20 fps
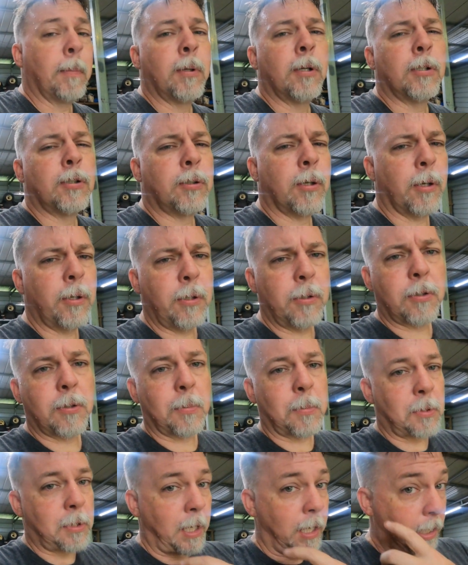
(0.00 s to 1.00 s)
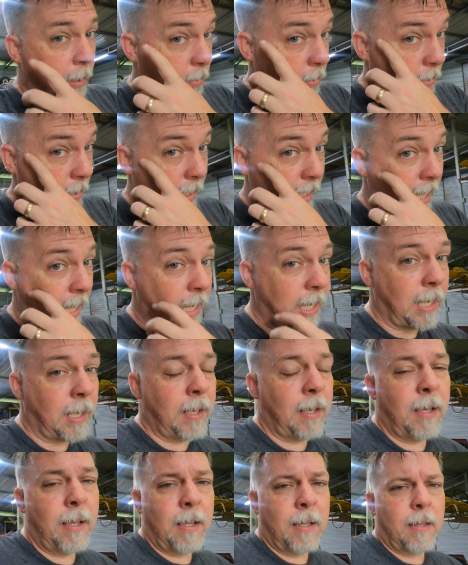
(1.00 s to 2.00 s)
going to show you some setups today
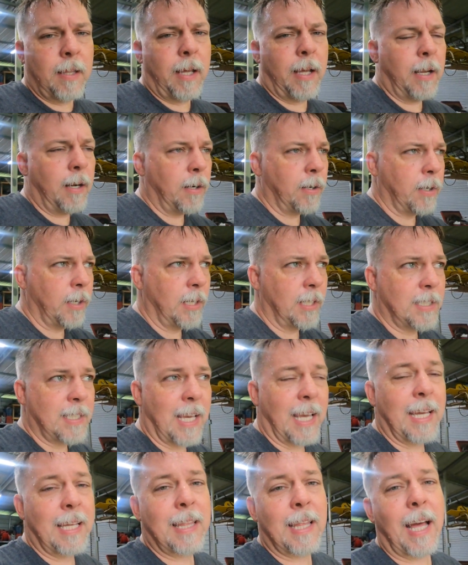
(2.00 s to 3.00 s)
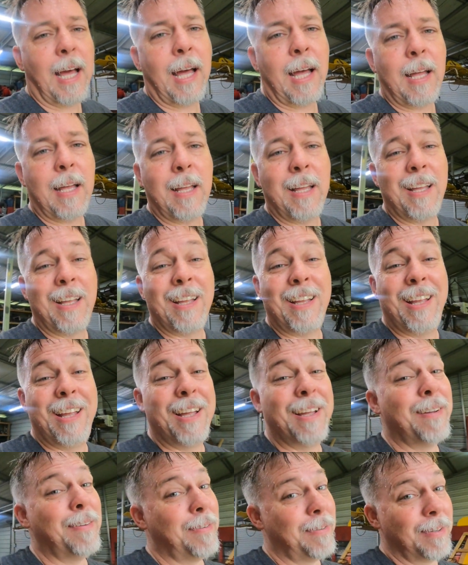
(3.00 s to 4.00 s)
that are going to take that
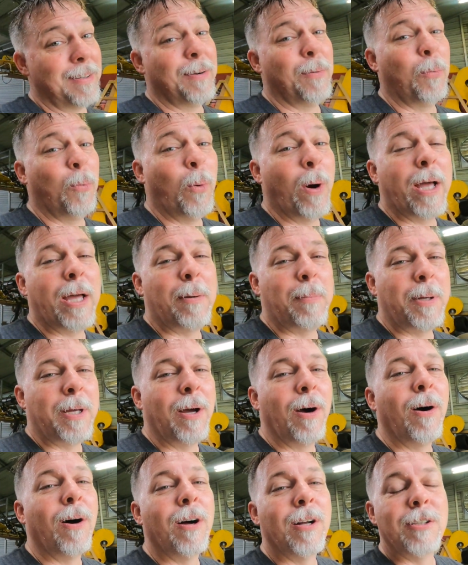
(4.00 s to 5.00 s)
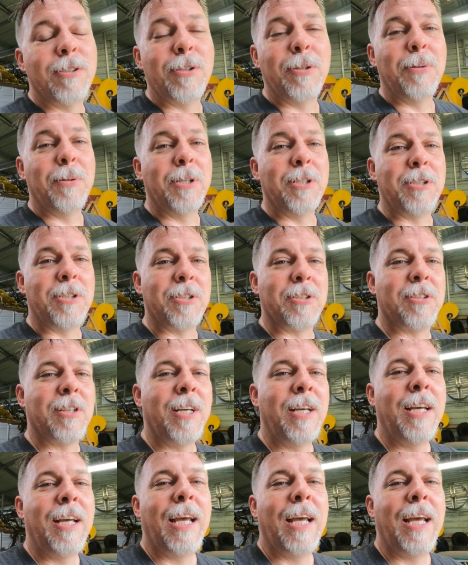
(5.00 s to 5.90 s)
way beyond 2 inches.